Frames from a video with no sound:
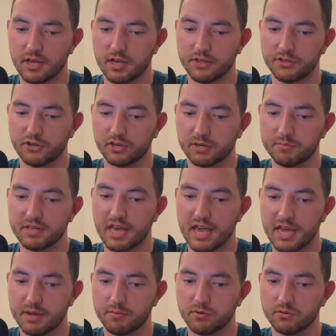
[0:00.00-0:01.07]
you're going to be
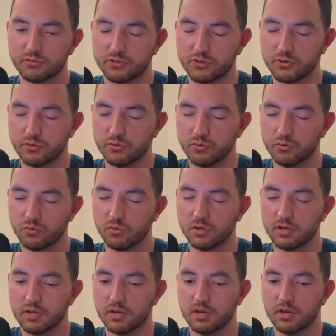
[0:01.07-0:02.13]
able to
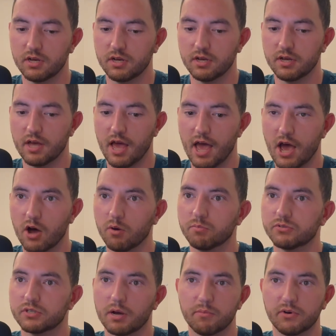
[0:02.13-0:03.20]
help
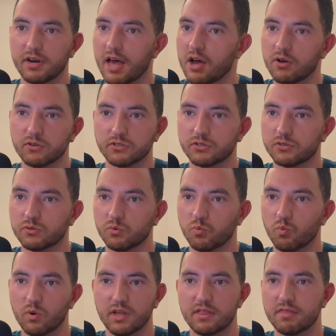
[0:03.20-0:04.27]
someone else
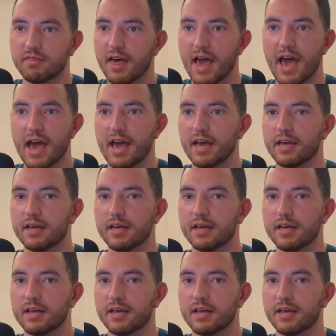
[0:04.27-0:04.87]
with that